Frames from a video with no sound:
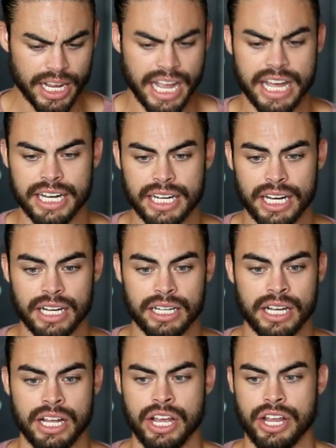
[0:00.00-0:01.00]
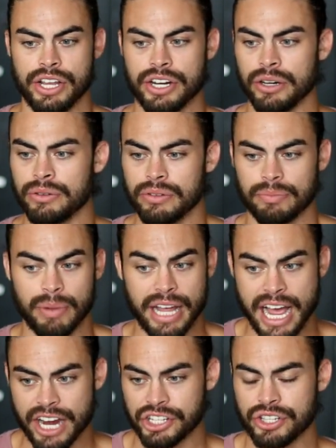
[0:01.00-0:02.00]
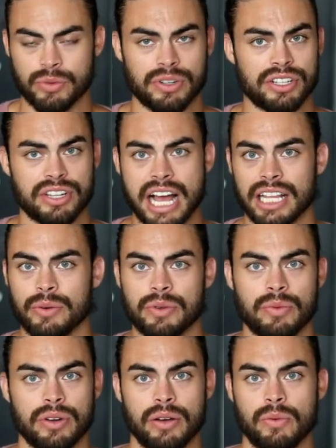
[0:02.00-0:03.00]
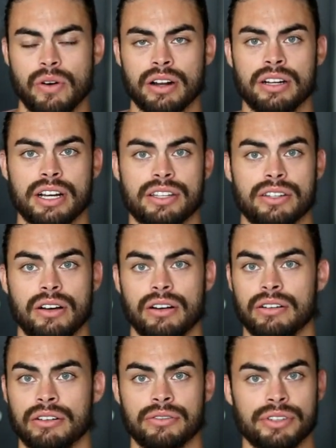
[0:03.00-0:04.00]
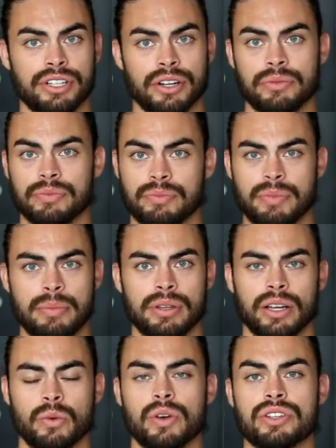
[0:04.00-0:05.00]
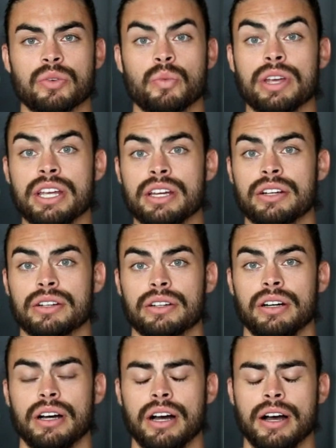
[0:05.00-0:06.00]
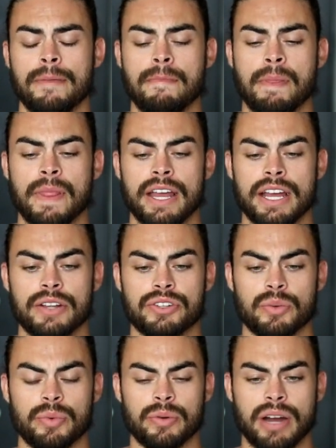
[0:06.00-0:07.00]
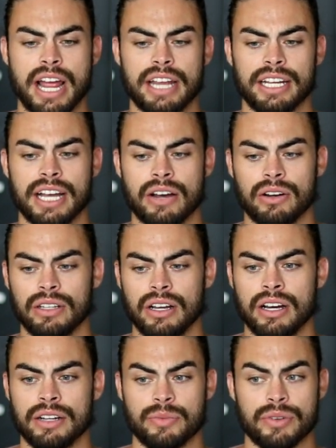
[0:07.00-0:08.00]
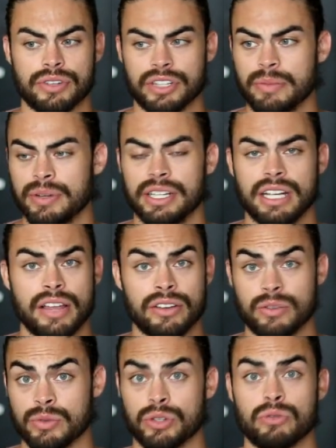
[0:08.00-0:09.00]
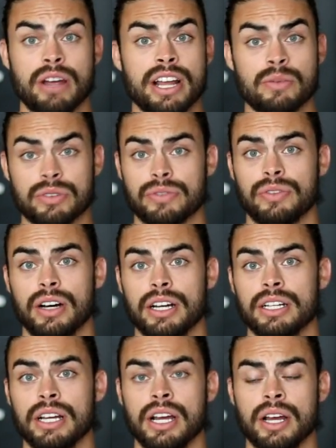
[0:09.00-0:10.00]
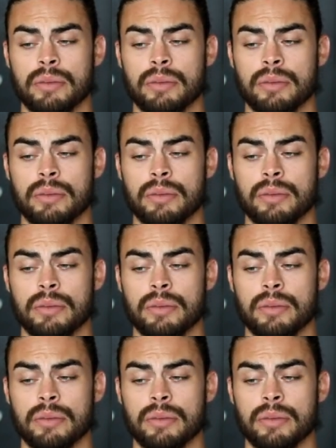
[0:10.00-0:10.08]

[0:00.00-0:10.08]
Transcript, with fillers: and, uh, you know, my actions were exactly with what I wanted. I saw her, you know, maybe like once a week. Um, and so we were hanging out a lot and we were sleeping together. It was great, it was fun.